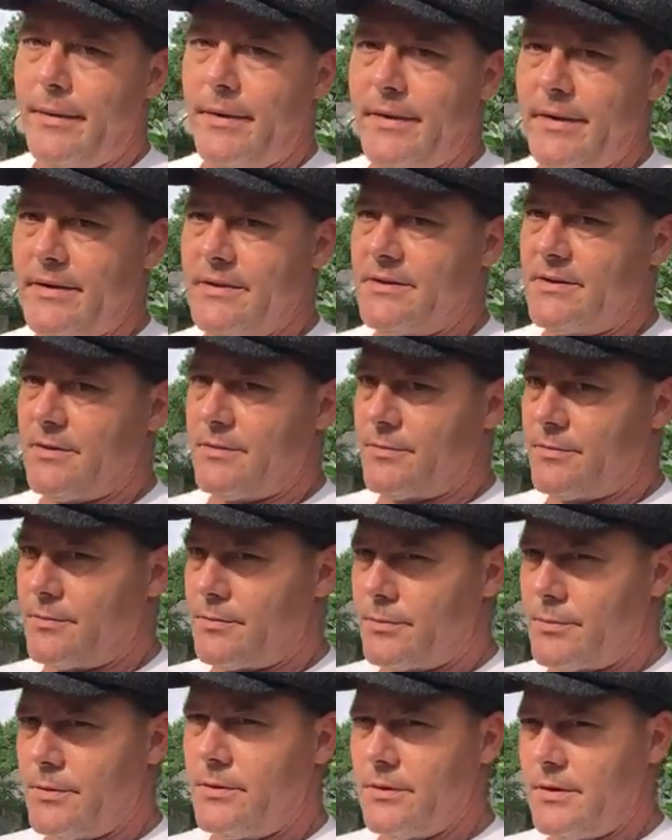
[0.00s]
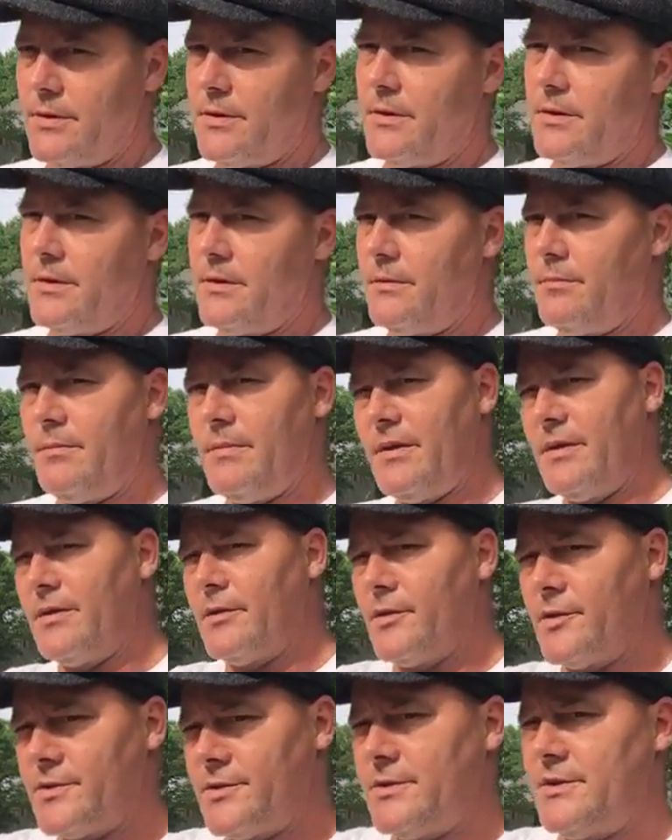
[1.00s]
and it's a really good
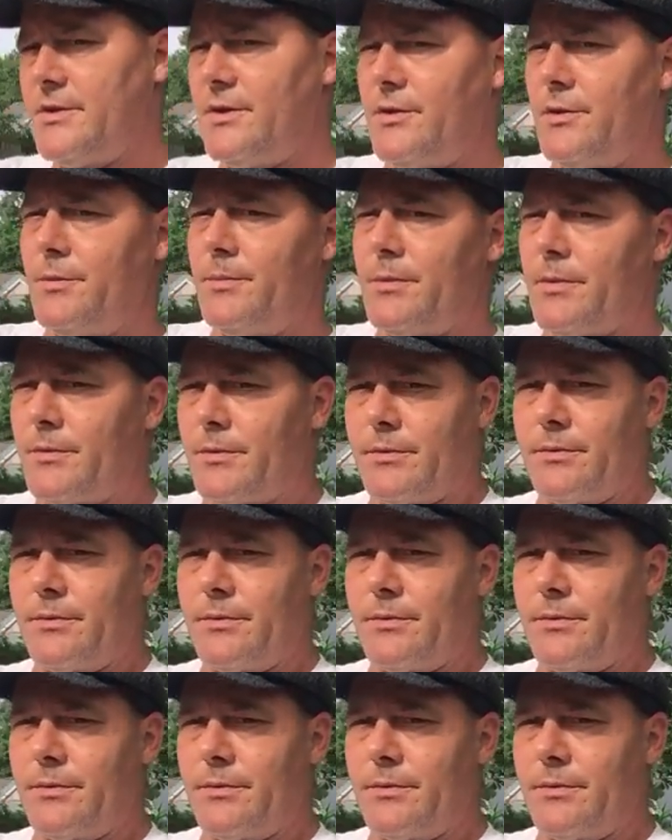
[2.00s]
menthol soap. I